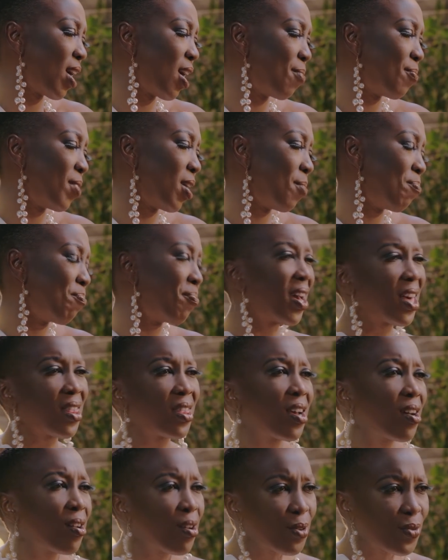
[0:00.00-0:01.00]
I'm a
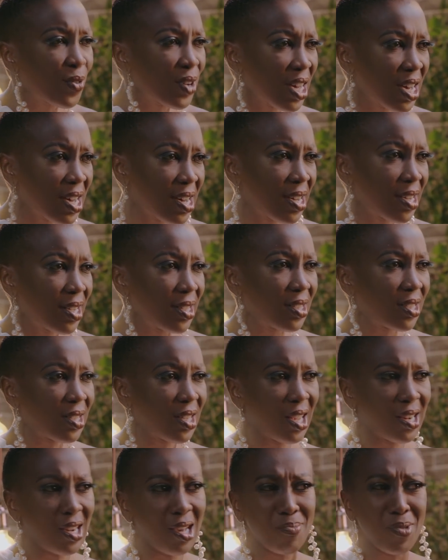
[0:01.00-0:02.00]
mother of girls
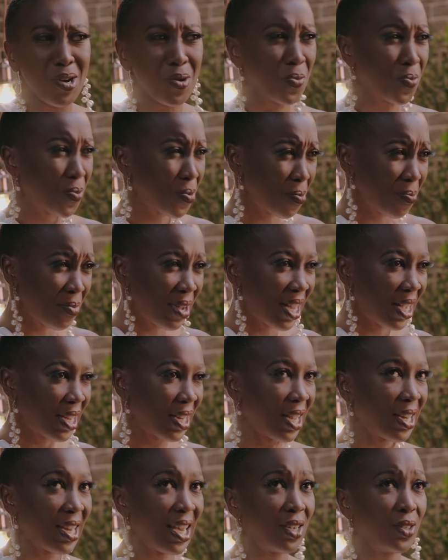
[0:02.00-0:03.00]
and I'm a woman,
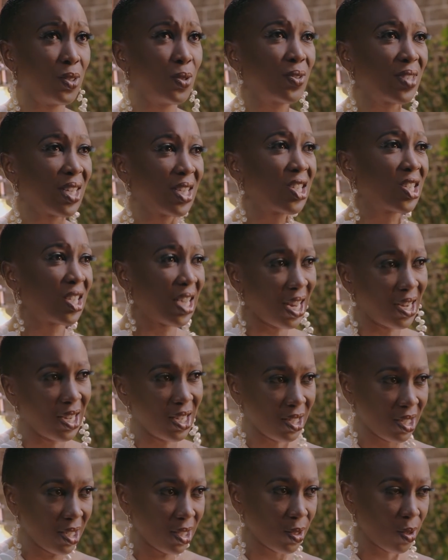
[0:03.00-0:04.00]
and I know the
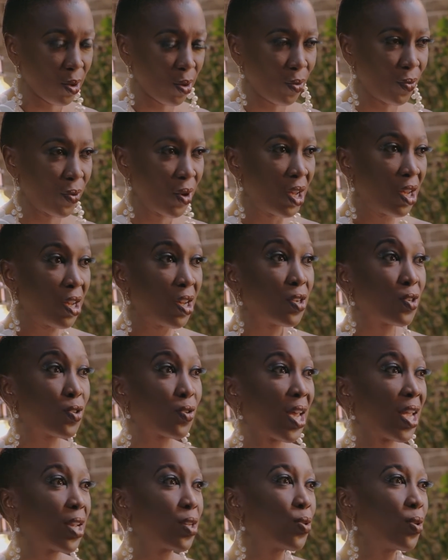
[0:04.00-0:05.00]
challenges of
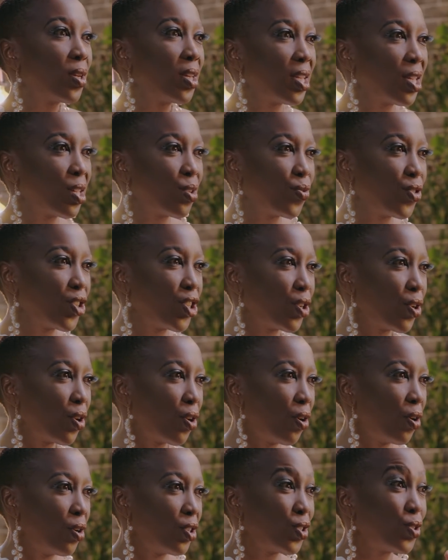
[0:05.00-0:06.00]
trying to live
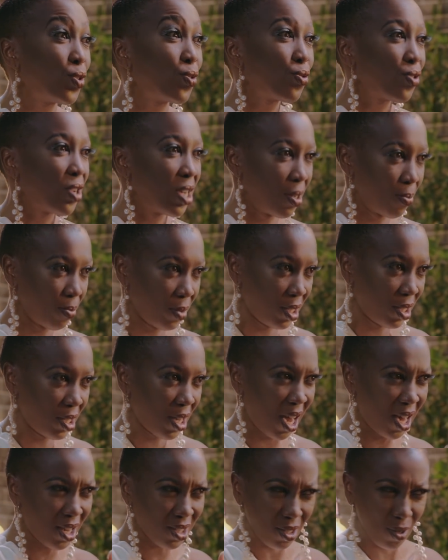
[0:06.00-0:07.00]
your dreams
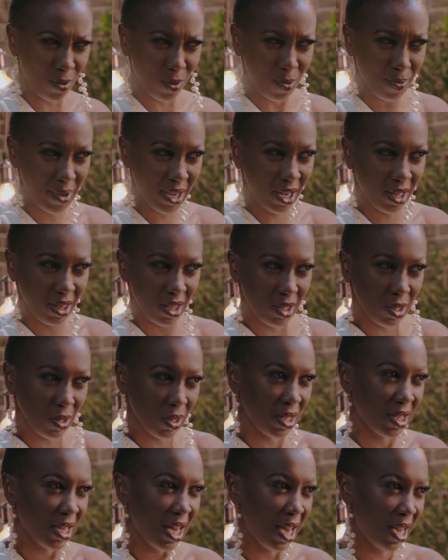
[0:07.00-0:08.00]
as a woman in this
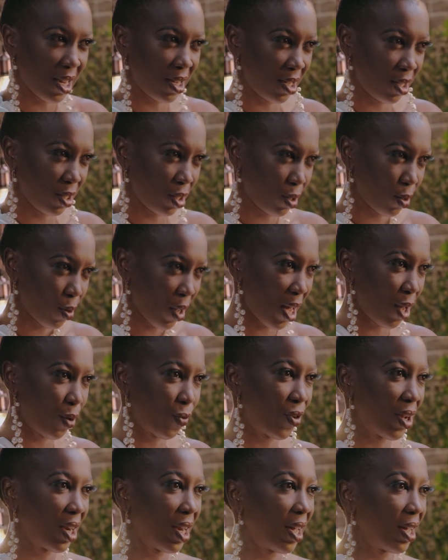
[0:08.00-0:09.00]
society. Mm. So I
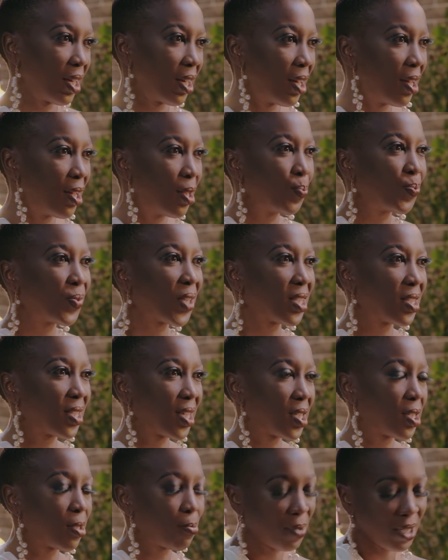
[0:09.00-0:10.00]
feel like that's a
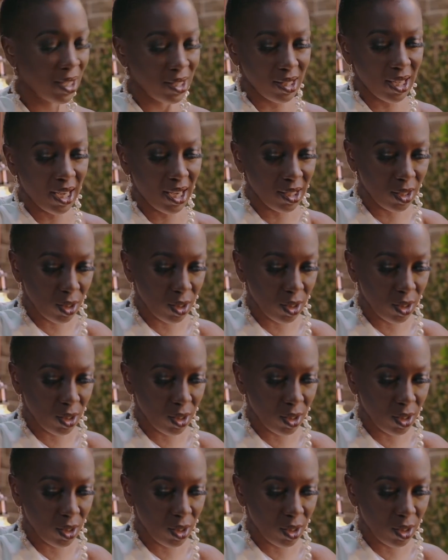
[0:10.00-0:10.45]
space I